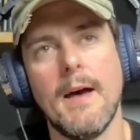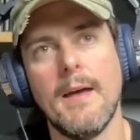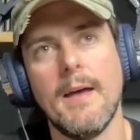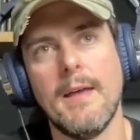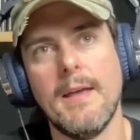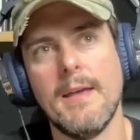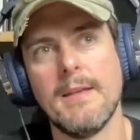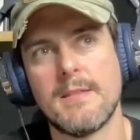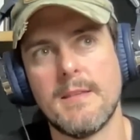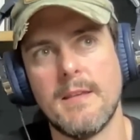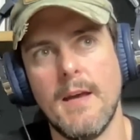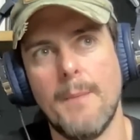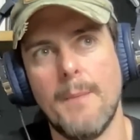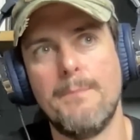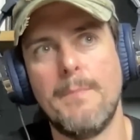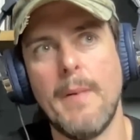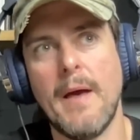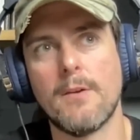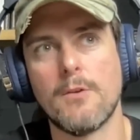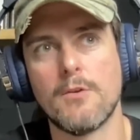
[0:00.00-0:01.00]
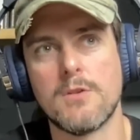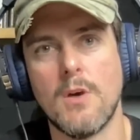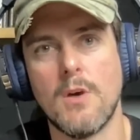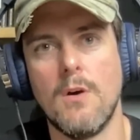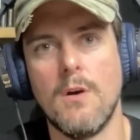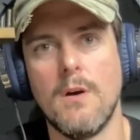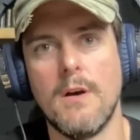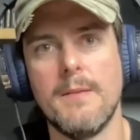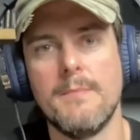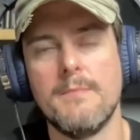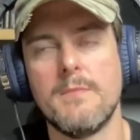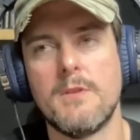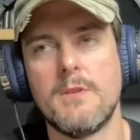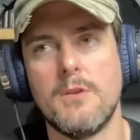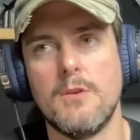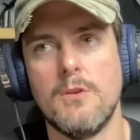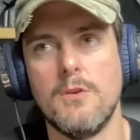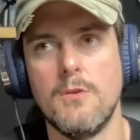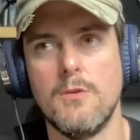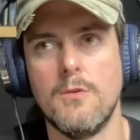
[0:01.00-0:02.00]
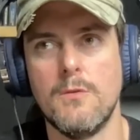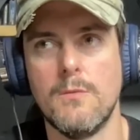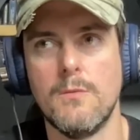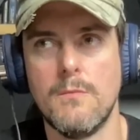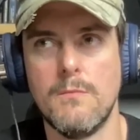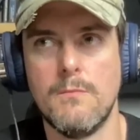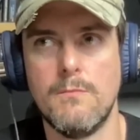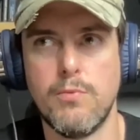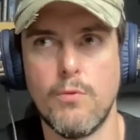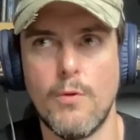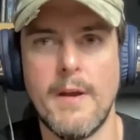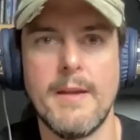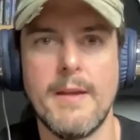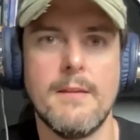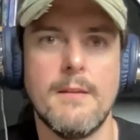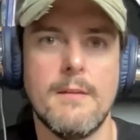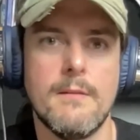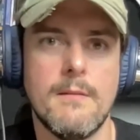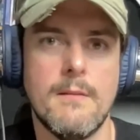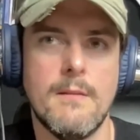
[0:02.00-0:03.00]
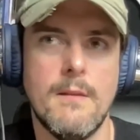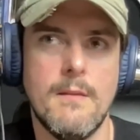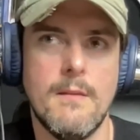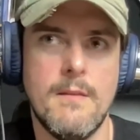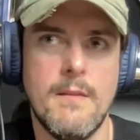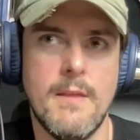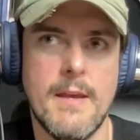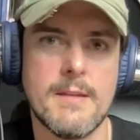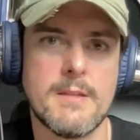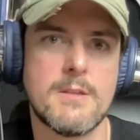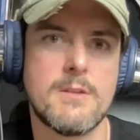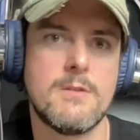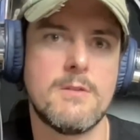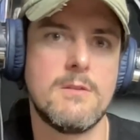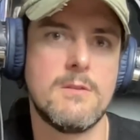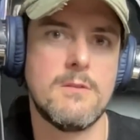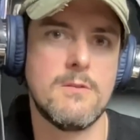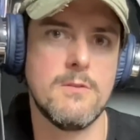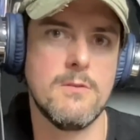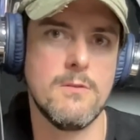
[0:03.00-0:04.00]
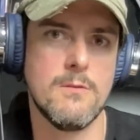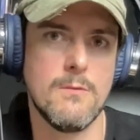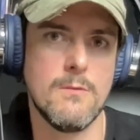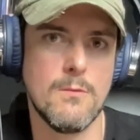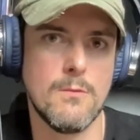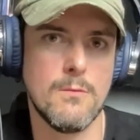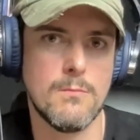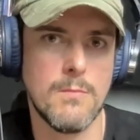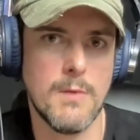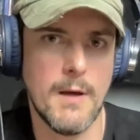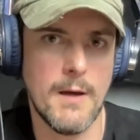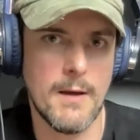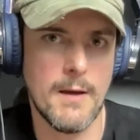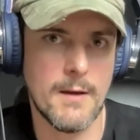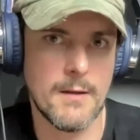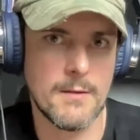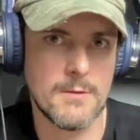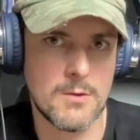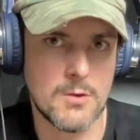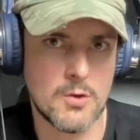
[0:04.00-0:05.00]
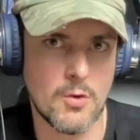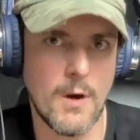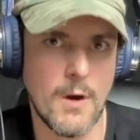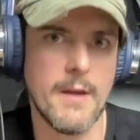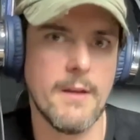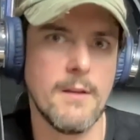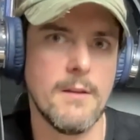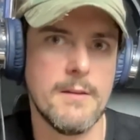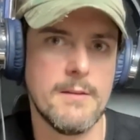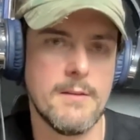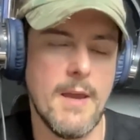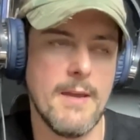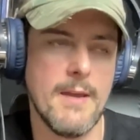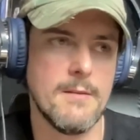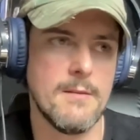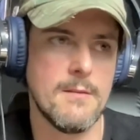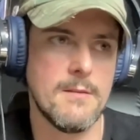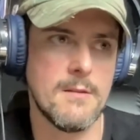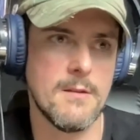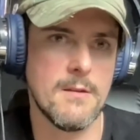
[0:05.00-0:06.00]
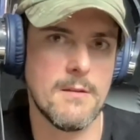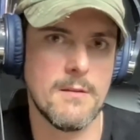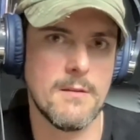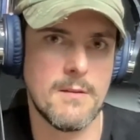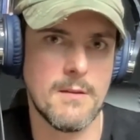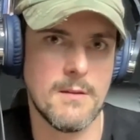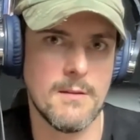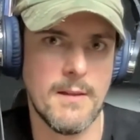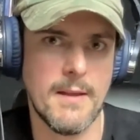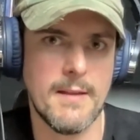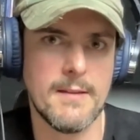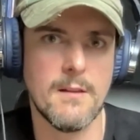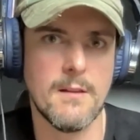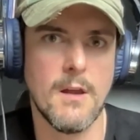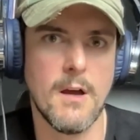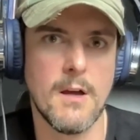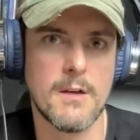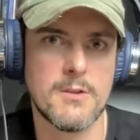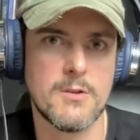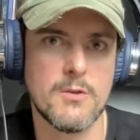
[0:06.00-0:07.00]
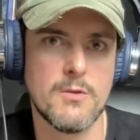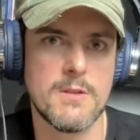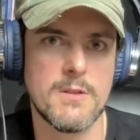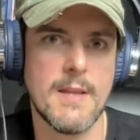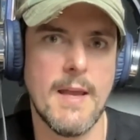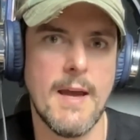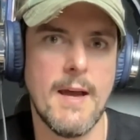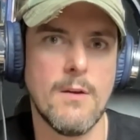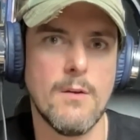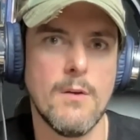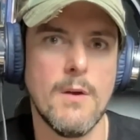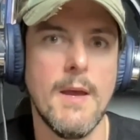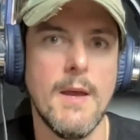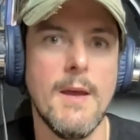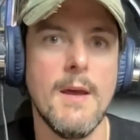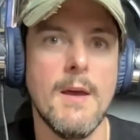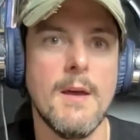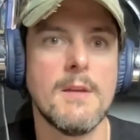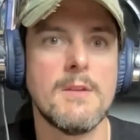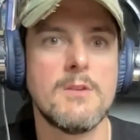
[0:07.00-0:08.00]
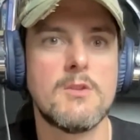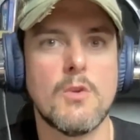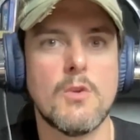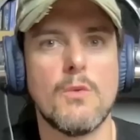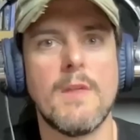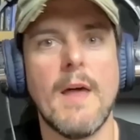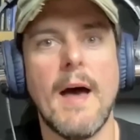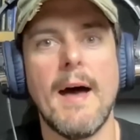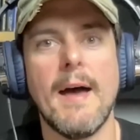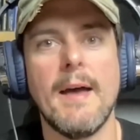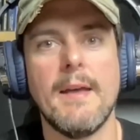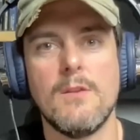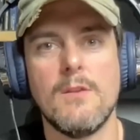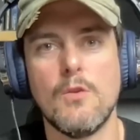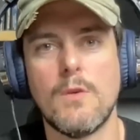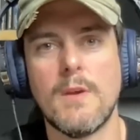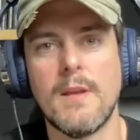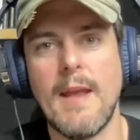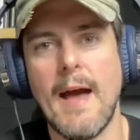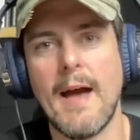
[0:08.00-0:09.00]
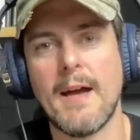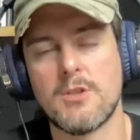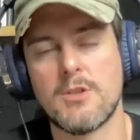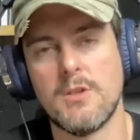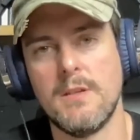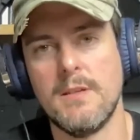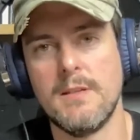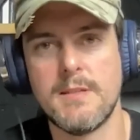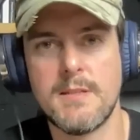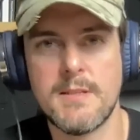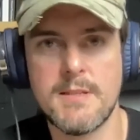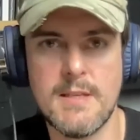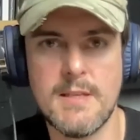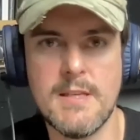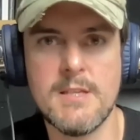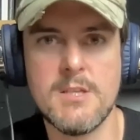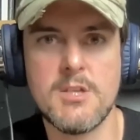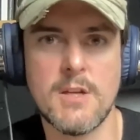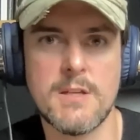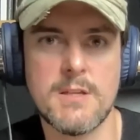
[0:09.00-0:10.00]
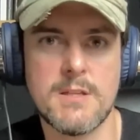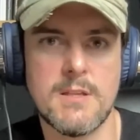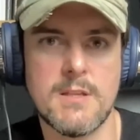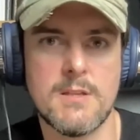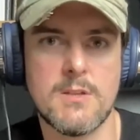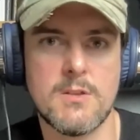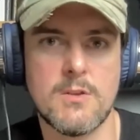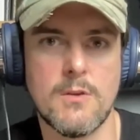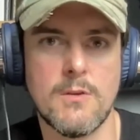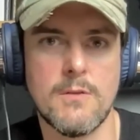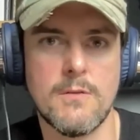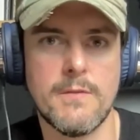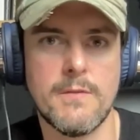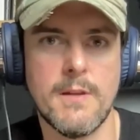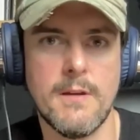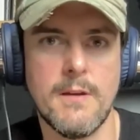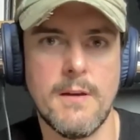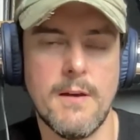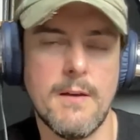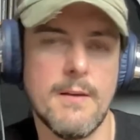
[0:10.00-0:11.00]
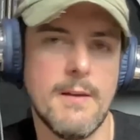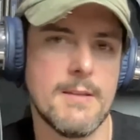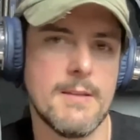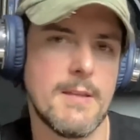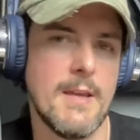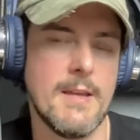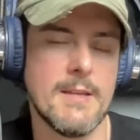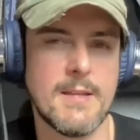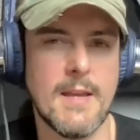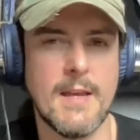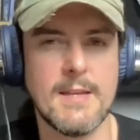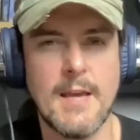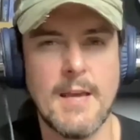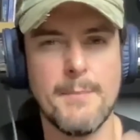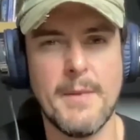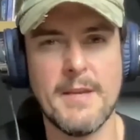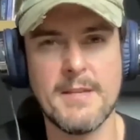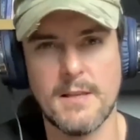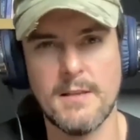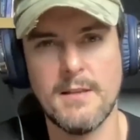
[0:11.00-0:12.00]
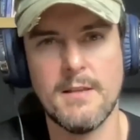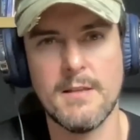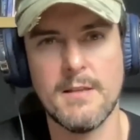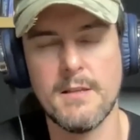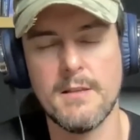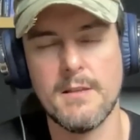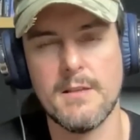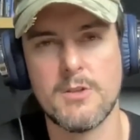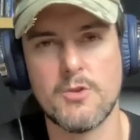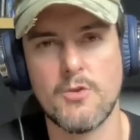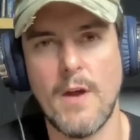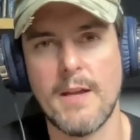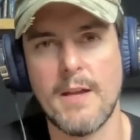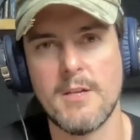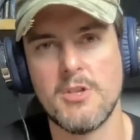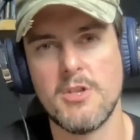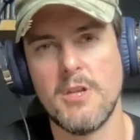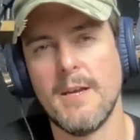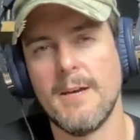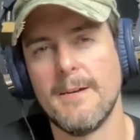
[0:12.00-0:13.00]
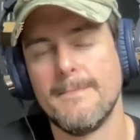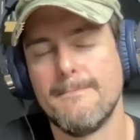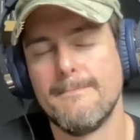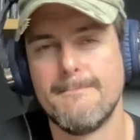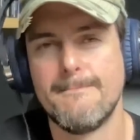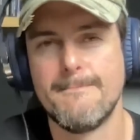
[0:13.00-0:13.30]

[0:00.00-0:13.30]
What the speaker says: it's a better time to bring this to trial and to lay the lawsuits now, so that you can actually see justice served? Is that basically the strategy now?